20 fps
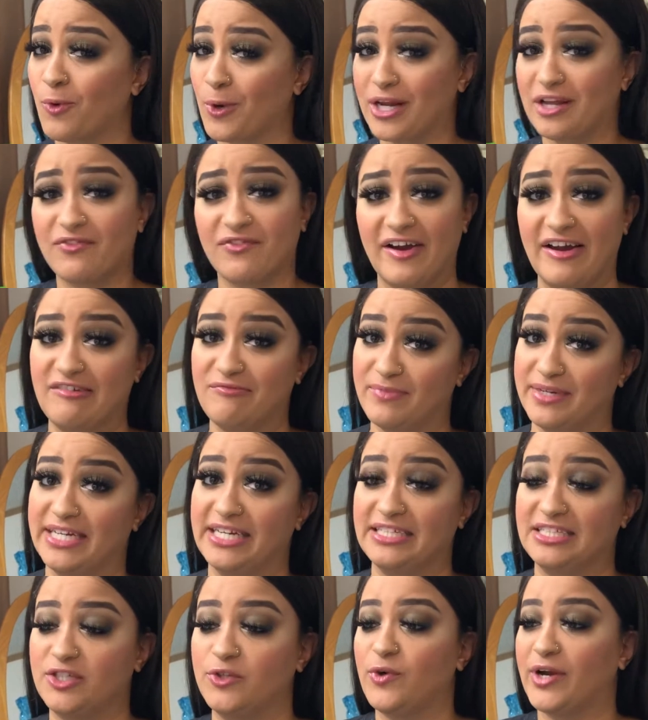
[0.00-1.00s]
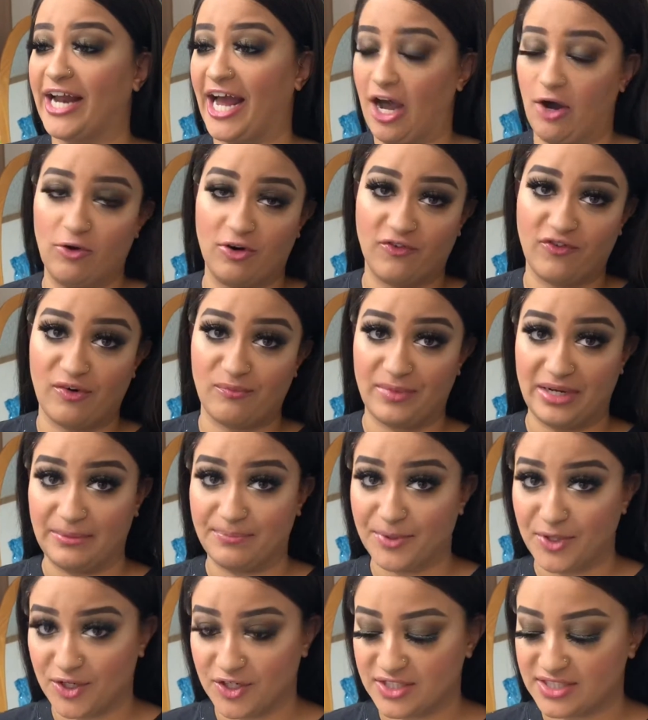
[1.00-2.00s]
45 minutes to an hour for me
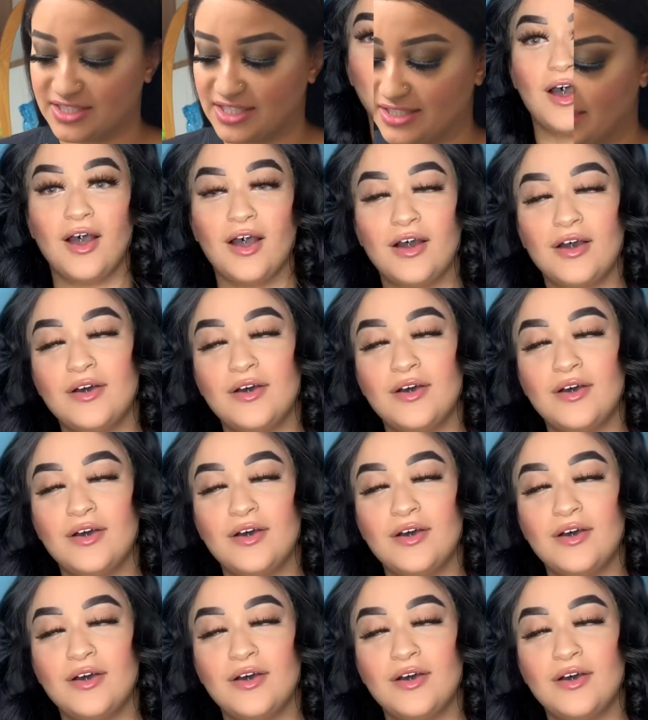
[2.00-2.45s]
personally.